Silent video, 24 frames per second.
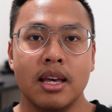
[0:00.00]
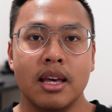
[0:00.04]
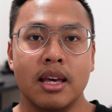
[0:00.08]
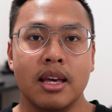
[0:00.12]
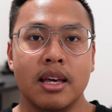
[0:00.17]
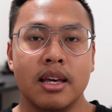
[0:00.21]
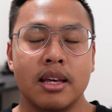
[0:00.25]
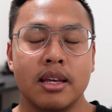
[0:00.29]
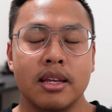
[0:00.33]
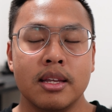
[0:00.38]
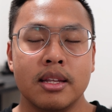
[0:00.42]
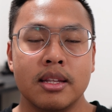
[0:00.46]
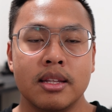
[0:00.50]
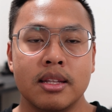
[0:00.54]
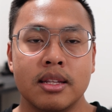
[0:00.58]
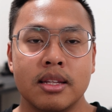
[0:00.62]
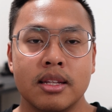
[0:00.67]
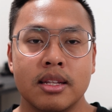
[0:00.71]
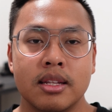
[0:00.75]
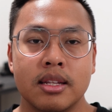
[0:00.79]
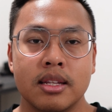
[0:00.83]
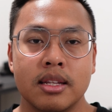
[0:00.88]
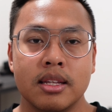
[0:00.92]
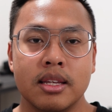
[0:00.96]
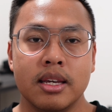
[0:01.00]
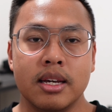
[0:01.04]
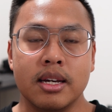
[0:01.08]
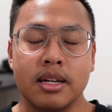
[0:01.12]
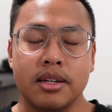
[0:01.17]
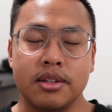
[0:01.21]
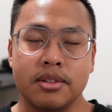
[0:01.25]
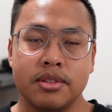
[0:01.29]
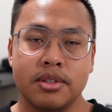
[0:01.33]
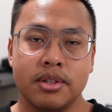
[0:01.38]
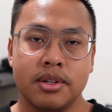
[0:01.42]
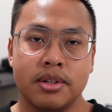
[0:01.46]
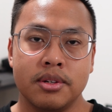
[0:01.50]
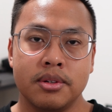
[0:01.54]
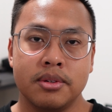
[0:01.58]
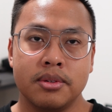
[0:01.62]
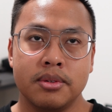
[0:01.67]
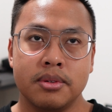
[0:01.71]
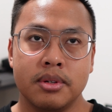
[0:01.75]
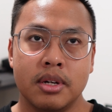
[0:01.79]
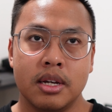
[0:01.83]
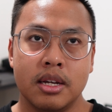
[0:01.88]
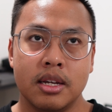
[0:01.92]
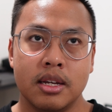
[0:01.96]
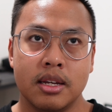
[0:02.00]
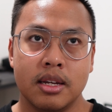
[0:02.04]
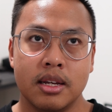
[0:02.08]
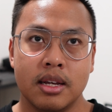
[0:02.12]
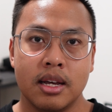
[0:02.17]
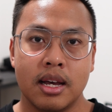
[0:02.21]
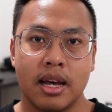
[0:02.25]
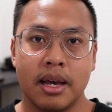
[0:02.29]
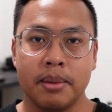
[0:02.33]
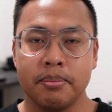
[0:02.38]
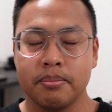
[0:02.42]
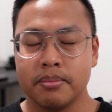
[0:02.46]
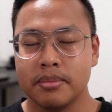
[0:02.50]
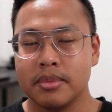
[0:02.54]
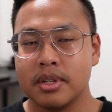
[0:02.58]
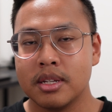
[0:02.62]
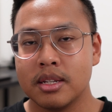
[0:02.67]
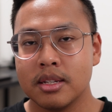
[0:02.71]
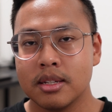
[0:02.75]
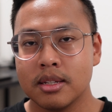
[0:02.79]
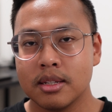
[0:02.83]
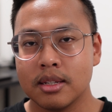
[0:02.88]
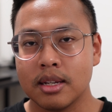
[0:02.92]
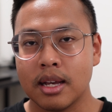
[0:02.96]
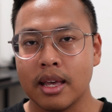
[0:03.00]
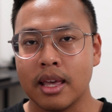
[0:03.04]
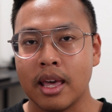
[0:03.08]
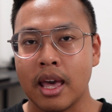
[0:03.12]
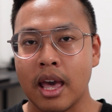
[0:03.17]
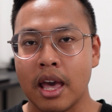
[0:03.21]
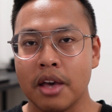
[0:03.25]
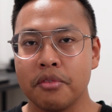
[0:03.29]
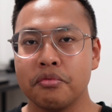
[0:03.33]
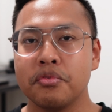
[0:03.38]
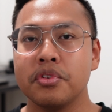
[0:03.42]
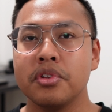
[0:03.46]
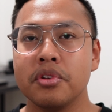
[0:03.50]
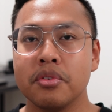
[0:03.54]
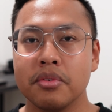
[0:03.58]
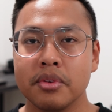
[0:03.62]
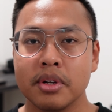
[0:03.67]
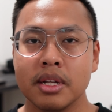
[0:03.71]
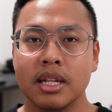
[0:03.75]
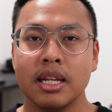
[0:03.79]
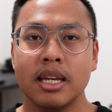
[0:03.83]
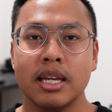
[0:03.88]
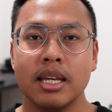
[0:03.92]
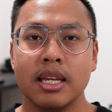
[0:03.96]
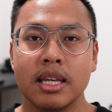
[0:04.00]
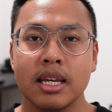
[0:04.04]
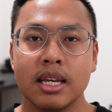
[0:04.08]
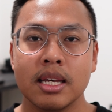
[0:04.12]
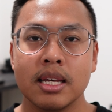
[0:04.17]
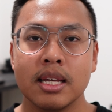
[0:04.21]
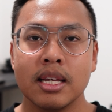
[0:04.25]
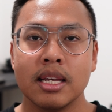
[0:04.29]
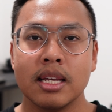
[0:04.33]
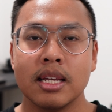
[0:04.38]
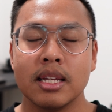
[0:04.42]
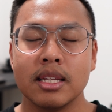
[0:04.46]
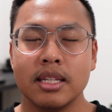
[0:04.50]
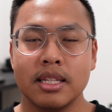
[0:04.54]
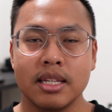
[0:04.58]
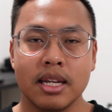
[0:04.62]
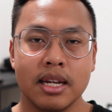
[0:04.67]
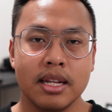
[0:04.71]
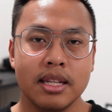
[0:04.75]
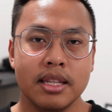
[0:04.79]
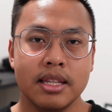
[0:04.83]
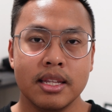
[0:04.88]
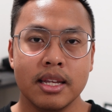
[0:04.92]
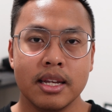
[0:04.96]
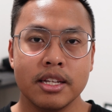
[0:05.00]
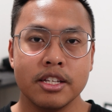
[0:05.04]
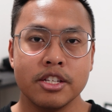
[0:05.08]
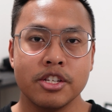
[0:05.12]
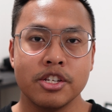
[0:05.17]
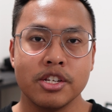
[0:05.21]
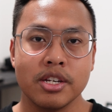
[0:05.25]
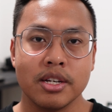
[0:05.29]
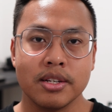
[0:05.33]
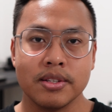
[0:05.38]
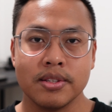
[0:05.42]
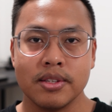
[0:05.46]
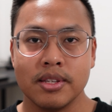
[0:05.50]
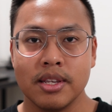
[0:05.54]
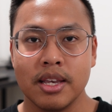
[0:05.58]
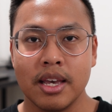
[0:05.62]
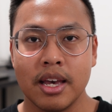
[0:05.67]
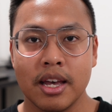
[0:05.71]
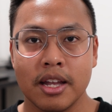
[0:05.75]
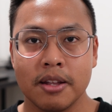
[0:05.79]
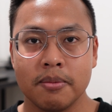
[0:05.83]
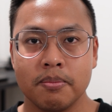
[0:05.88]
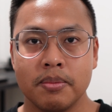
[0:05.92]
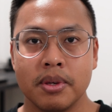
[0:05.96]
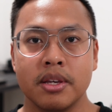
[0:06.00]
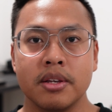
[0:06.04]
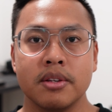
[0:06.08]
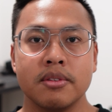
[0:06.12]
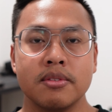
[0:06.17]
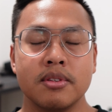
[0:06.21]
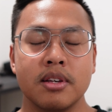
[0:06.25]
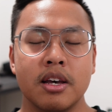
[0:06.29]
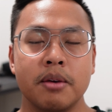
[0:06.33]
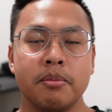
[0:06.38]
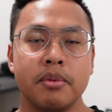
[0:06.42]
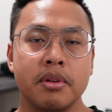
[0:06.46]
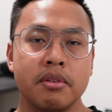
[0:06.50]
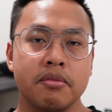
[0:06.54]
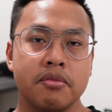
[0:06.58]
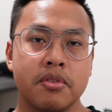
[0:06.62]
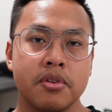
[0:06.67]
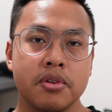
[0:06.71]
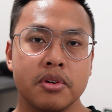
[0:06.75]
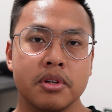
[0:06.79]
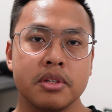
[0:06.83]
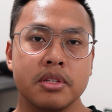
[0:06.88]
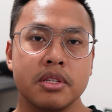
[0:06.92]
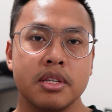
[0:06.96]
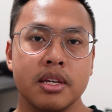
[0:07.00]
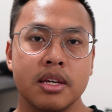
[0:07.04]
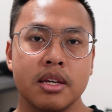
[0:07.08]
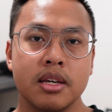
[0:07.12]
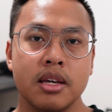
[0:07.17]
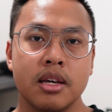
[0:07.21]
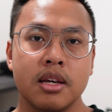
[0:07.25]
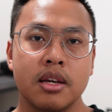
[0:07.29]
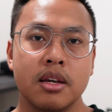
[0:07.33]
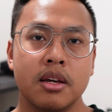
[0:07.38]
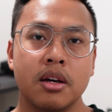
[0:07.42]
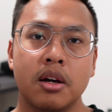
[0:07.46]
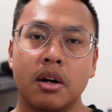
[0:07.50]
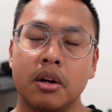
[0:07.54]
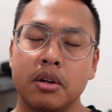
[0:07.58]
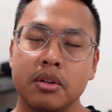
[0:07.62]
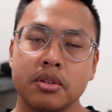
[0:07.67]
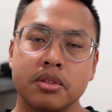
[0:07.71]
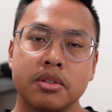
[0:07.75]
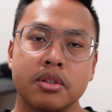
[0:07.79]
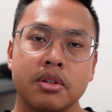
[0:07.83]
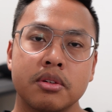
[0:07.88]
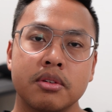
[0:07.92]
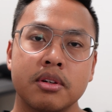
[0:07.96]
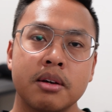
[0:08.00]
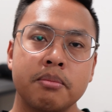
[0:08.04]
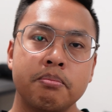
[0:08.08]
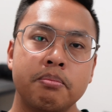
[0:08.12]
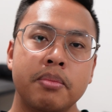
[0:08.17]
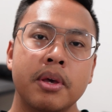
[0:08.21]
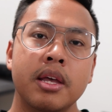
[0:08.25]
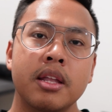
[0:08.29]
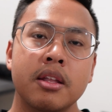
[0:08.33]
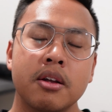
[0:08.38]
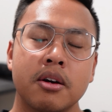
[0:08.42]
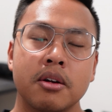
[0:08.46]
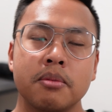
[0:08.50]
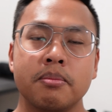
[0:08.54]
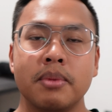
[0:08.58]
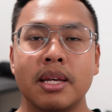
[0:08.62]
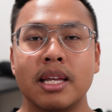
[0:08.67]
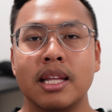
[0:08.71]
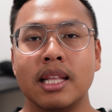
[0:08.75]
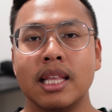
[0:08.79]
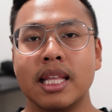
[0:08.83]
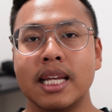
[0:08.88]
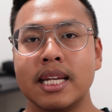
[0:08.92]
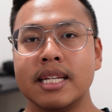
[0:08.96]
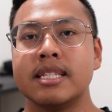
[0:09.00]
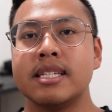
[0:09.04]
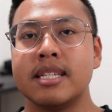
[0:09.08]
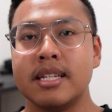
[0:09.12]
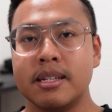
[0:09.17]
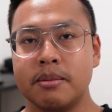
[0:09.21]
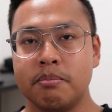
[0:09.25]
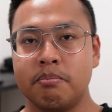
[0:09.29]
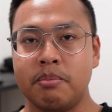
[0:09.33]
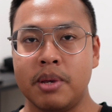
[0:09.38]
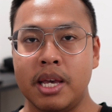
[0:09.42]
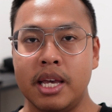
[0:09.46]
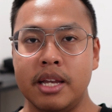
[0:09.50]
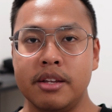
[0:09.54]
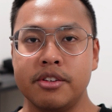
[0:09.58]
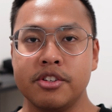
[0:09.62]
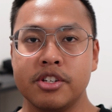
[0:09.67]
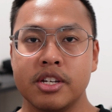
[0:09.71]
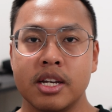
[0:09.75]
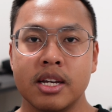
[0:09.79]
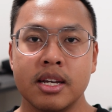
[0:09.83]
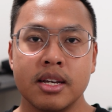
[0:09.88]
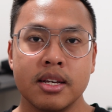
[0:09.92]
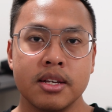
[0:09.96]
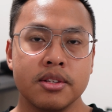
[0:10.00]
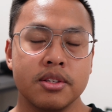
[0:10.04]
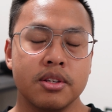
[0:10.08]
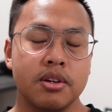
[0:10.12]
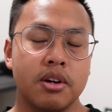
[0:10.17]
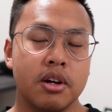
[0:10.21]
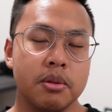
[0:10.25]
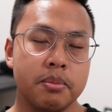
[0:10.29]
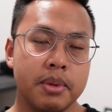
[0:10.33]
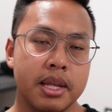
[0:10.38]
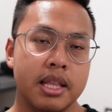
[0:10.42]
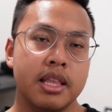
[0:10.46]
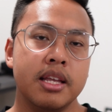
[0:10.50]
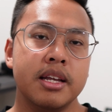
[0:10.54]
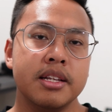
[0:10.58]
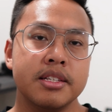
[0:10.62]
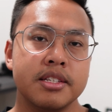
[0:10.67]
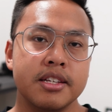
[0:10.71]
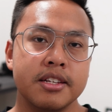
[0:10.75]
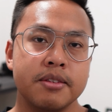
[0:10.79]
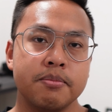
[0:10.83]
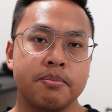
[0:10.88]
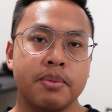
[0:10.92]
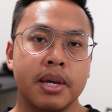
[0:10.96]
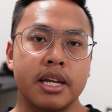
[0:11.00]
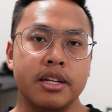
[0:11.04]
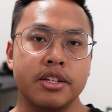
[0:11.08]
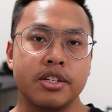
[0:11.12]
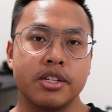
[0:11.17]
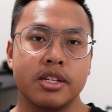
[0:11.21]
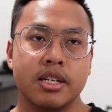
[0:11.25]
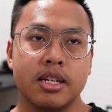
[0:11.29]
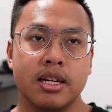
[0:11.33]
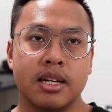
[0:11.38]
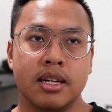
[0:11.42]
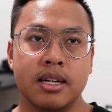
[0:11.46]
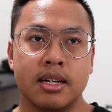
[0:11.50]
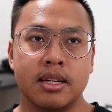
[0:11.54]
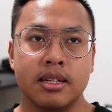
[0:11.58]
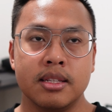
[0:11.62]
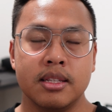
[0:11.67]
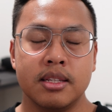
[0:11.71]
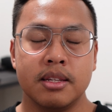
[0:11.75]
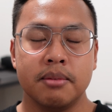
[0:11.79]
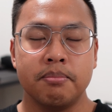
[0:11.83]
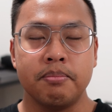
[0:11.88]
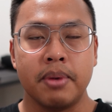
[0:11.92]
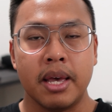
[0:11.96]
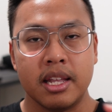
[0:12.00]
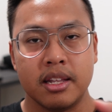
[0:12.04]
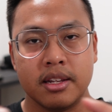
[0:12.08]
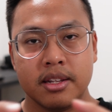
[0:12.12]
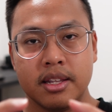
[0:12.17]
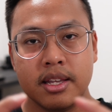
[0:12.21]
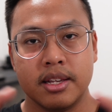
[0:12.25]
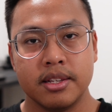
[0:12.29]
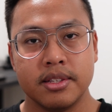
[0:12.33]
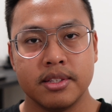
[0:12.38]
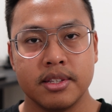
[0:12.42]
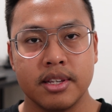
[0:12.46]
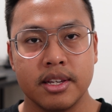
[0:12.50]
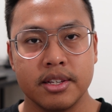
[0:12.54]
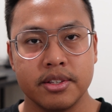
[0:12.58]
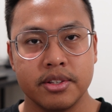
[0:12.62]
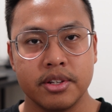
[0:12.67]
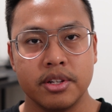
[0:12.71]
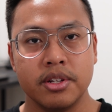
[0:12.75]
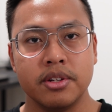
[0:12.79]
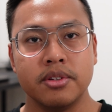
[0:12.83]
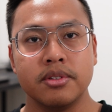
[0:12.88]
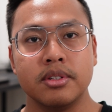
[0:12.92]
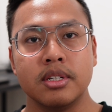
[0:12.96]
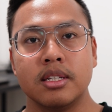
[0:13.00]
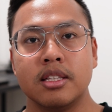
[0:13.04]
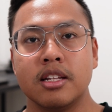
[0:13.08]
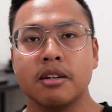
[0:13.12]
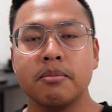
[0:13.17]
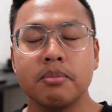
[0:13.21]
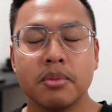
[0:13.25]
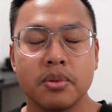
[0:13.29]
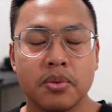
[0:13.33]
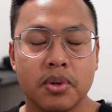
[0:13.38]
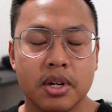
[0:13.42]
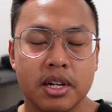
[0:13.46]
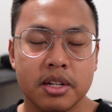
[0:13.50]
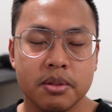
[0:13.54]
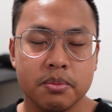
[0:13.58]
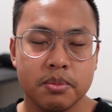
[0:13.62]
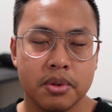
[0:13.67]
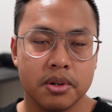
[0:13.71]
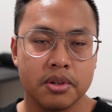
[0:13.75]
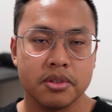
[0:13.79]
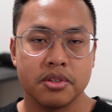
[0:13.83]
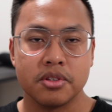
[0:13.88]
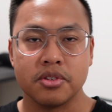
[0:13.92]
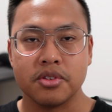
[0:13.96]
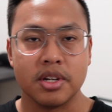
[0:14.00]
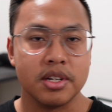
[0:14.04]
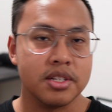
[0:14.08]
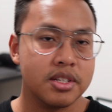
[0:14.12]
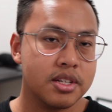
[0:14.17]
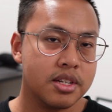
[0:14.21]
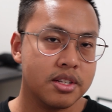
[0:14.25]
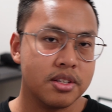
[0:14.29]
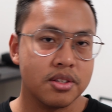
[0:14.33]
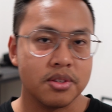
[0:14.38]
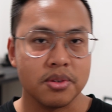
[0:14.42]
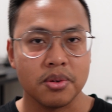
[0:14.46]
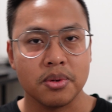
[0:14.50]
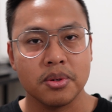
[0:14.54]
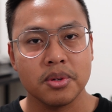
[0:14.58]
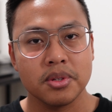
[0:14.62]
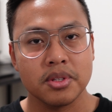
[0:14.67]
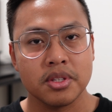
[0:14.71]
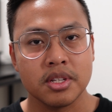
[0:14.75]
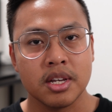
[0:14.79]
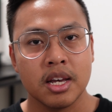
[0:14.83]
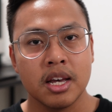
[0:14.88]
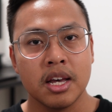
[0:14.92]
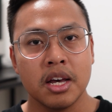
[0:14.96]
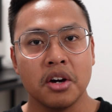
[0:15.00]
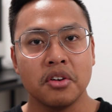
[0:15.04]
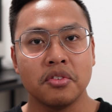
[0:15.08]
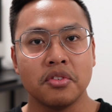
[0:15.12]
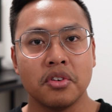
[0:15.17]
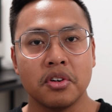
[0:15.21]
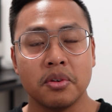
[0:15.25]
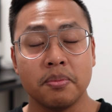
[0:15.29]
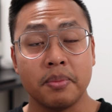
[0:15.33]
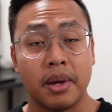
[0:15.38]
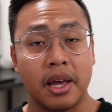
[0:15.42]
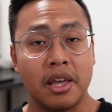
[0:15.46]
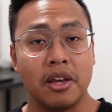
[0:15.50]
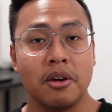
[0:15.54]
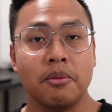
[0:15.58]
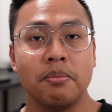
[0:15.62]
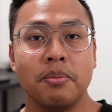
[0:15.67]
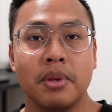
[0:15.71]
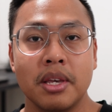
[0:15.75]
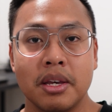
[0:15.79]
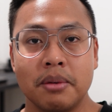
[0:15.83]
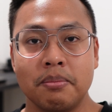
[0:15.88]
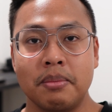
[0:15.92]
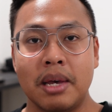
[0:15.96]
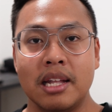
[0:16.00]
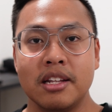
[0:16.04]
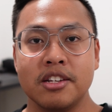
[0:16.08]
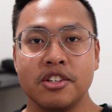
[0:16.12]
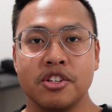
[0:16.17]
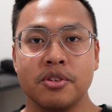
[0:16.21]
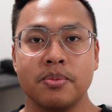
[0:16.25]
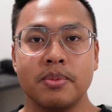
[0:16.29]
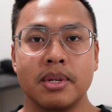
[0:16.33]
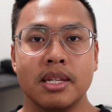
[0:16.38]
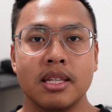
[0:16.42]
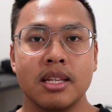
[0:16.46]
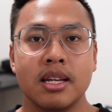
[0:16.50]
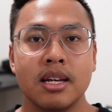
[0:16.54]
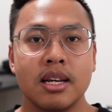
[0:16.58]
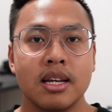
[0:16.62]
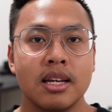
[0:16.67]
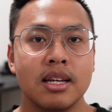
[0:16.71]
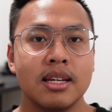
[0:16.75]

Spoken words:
And yeah, so I haven't really done that just yet because I've been focusing also a bit on my LinkedIn page. So on my LinkedIn page, the banner that says, you know, a #1 most trusted source for myopia management.